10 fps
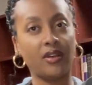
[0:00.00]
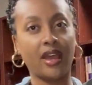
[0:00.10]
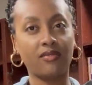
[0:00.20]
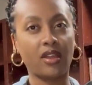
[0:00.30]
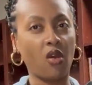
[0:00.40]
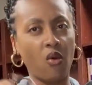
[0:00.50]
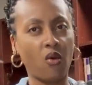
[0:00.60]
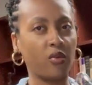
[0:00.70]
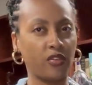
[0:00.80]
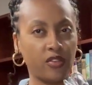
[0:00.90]
I have like a whole
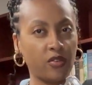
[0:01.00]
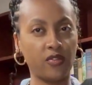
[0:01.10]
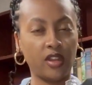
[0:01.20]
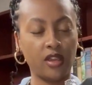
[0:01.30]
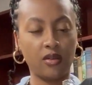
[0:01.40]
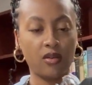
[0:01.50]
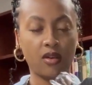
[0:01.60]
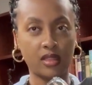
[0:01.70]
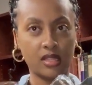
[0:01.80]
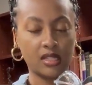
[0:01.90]
review video
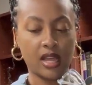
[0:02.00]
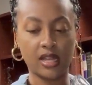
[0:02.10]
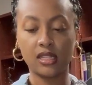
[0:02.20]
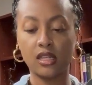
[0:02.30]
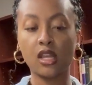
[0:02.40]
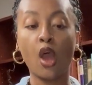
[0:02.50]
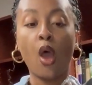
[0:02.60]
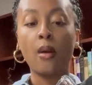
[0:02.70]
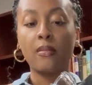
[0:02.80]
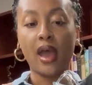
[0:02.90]
on these glasses.
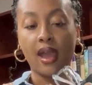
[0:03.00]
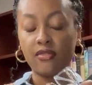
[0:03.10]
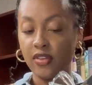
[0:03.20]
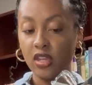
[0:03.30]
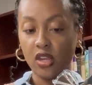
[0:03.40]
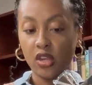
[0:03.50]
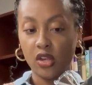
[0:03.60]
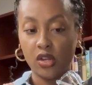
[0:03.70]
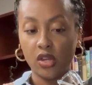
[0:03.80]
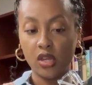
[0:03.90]
But I
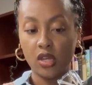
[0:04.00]
figured,